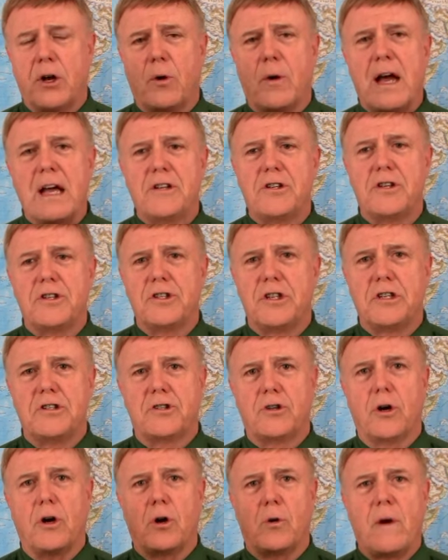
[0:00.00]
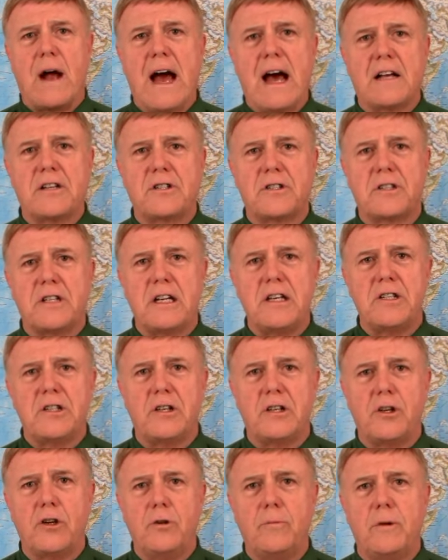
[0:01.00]
your agencies to harass
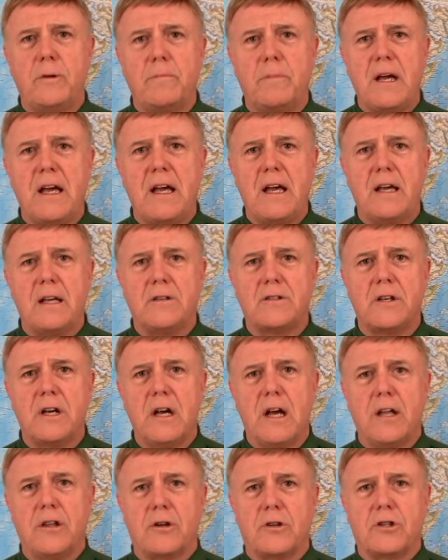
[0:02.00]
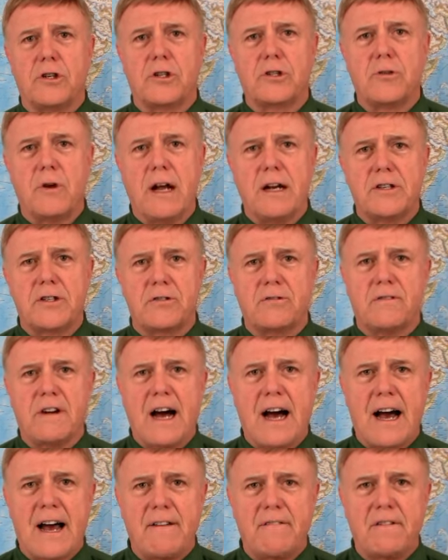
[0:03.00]
decent human beings that are just trying to
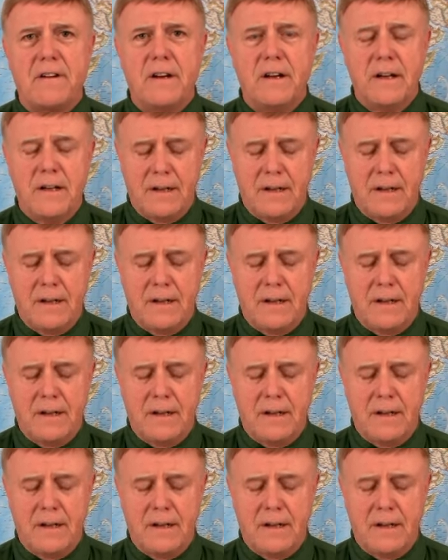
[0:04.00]
survive.